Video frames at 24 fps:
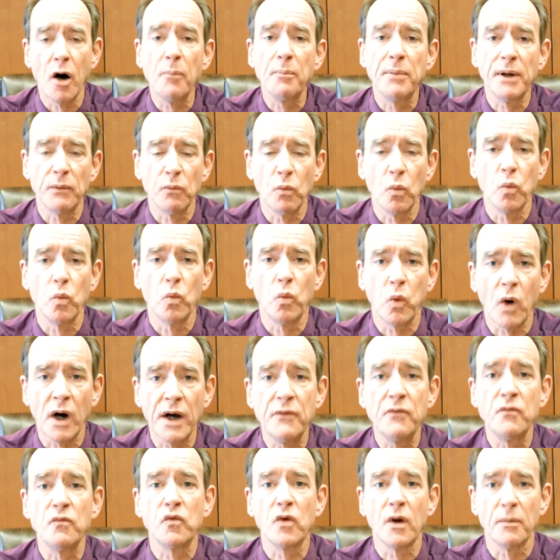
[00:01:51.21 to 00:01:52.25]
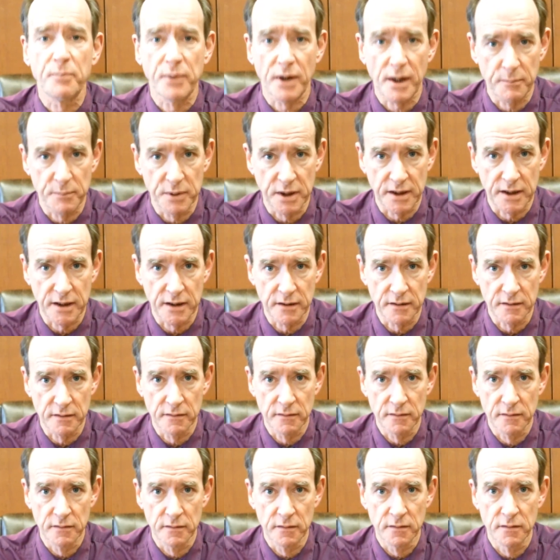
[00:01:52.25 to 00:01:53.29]
all but one
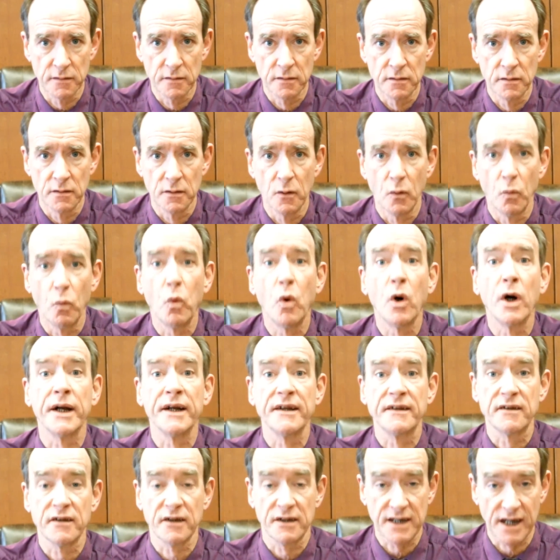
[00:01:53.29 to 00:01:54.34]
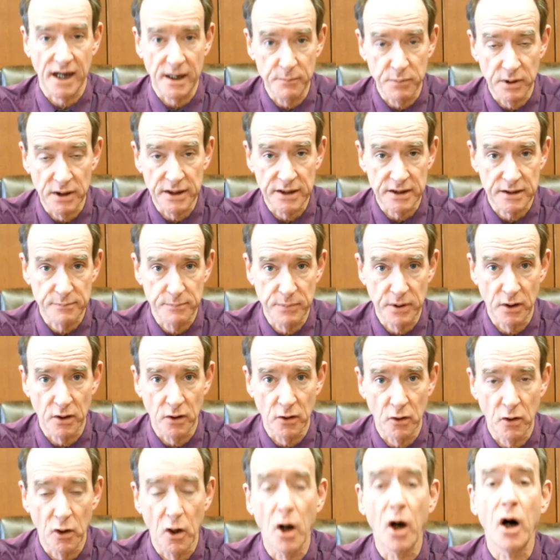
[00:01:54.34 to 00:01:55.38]
Republican wanted to table this
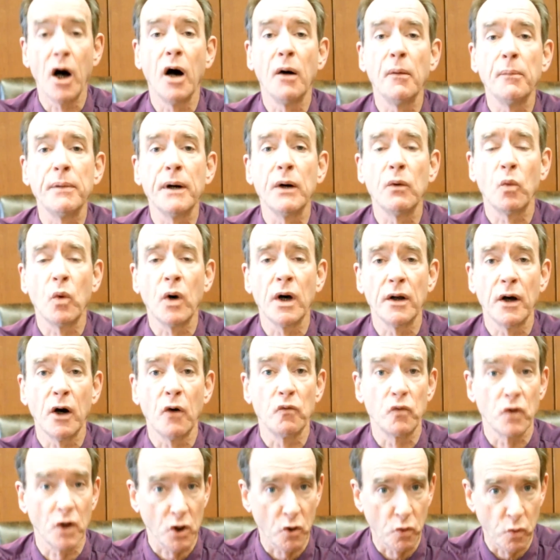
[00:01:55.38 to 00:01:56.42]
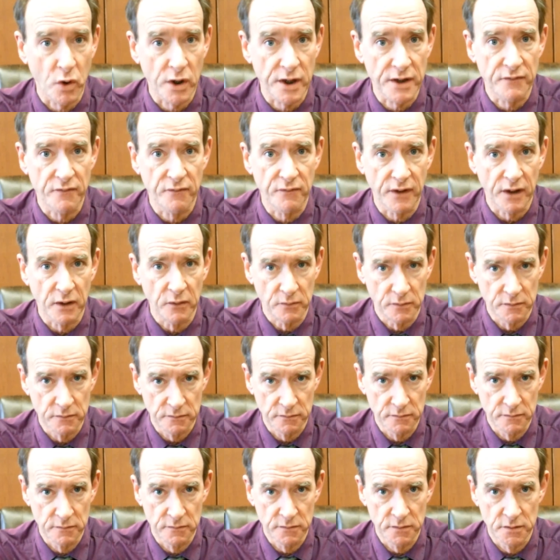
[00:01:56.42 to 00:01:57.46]
bill, all but one recorded vote.
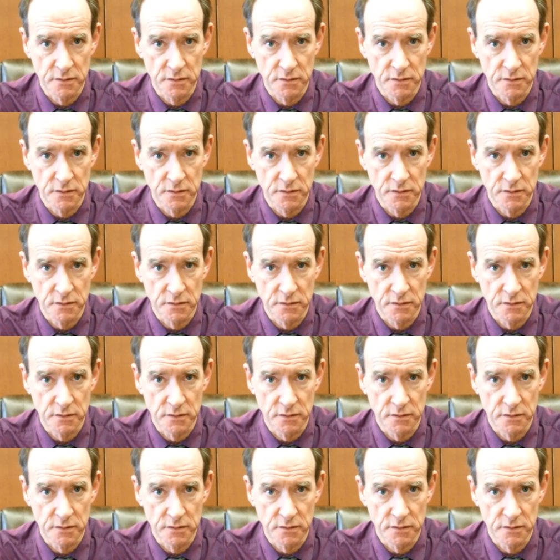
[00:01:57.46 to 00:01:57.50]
